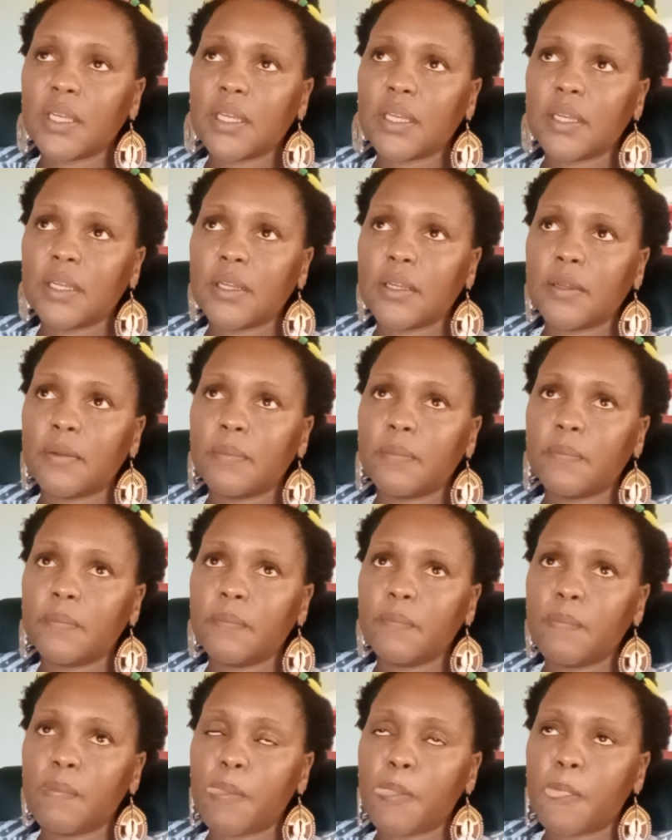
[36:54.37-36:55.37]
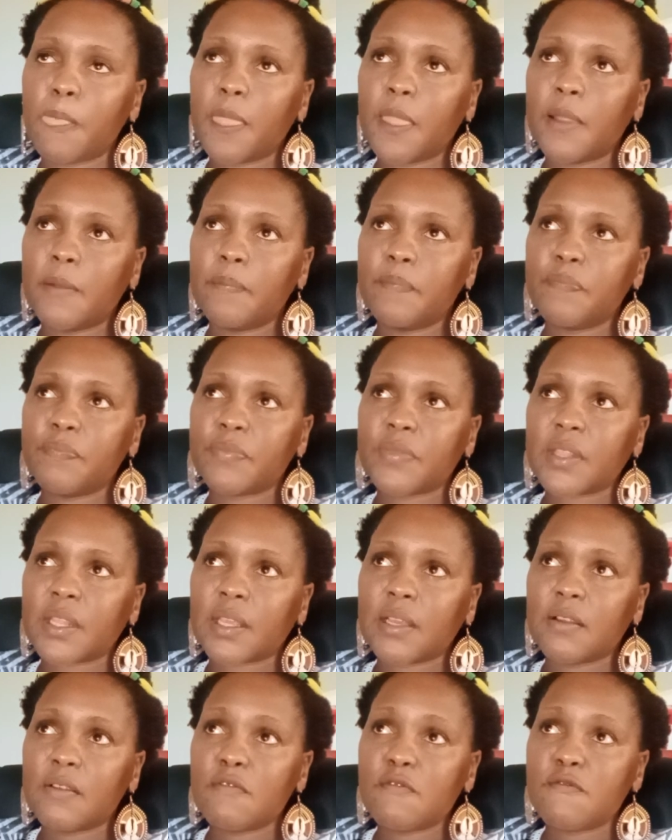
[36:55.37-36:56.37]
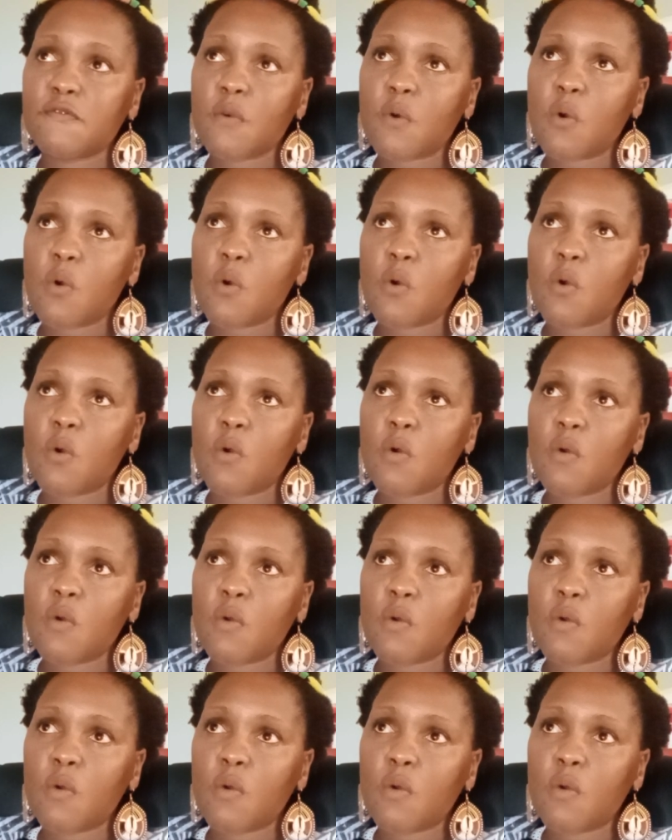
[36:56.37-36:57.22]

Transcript: um, for